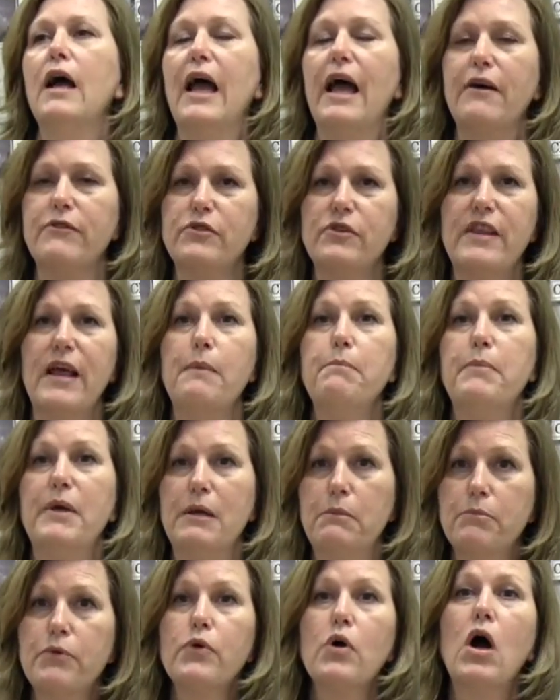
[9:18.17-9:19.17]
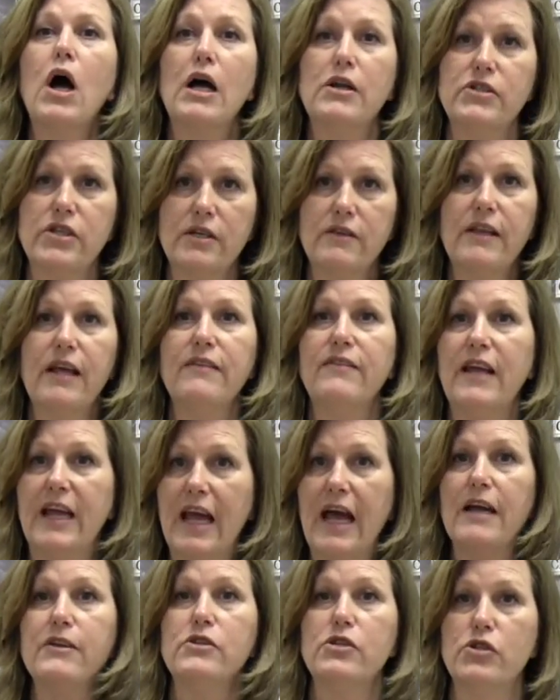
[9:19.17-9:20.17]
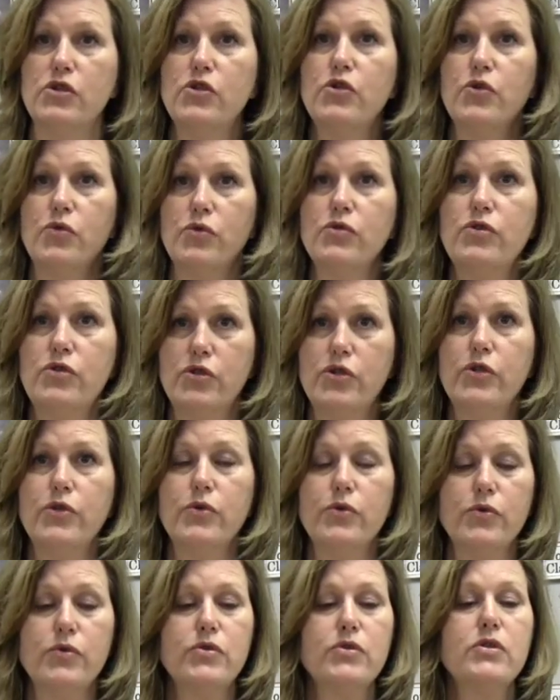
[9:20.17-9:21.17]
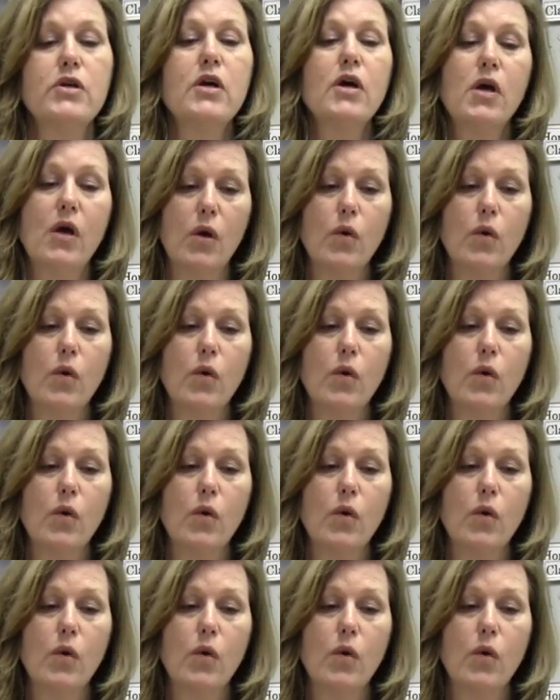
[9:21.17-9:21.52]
After that big project that they had to choose,